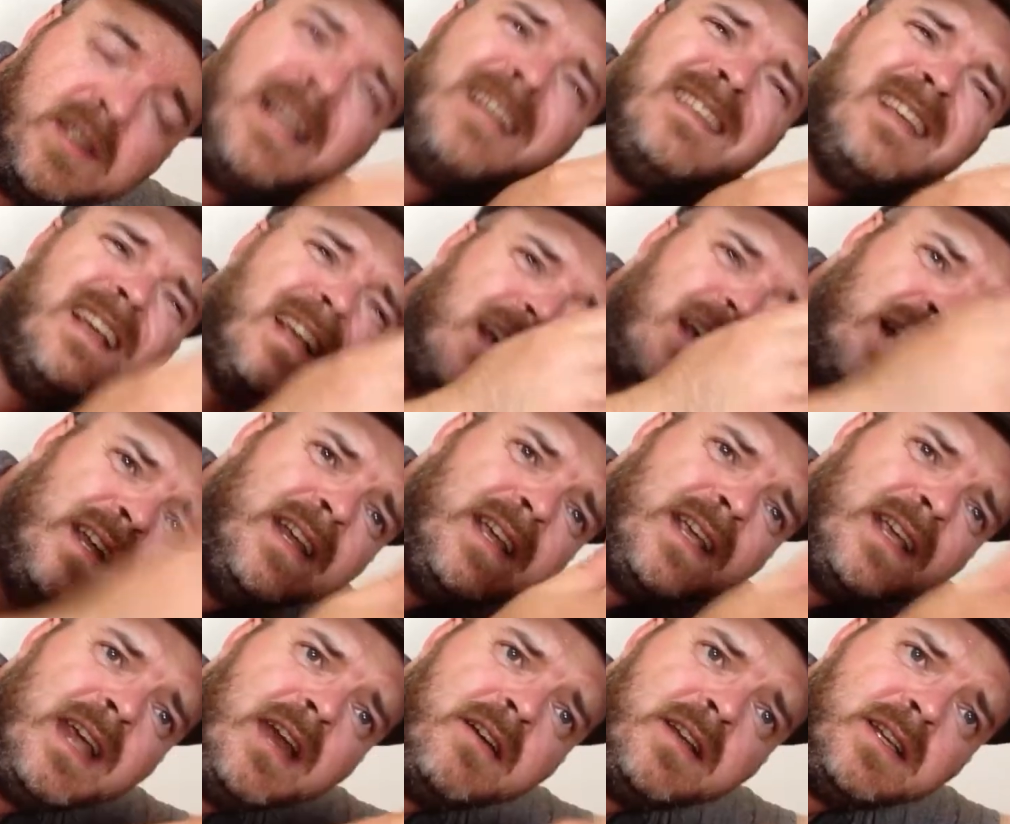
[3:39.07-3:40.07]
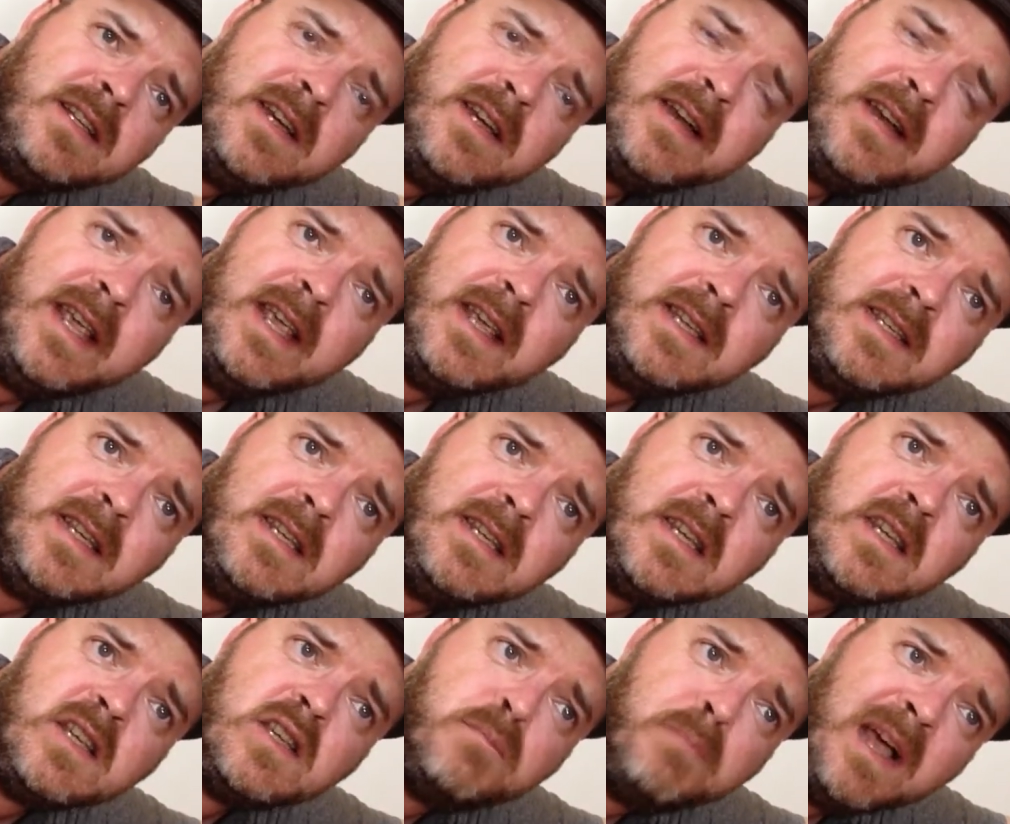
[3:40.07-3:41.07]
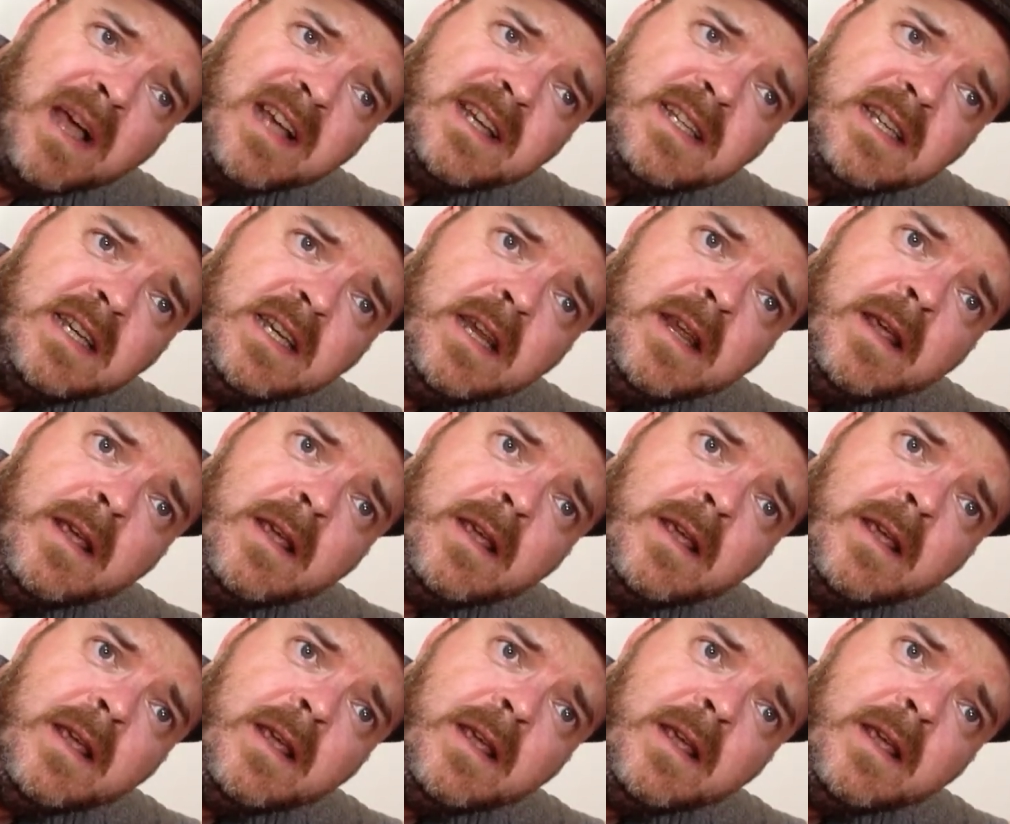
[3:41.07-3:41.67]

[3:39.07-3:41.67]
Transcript: That's the kind of character he is. He's a spicy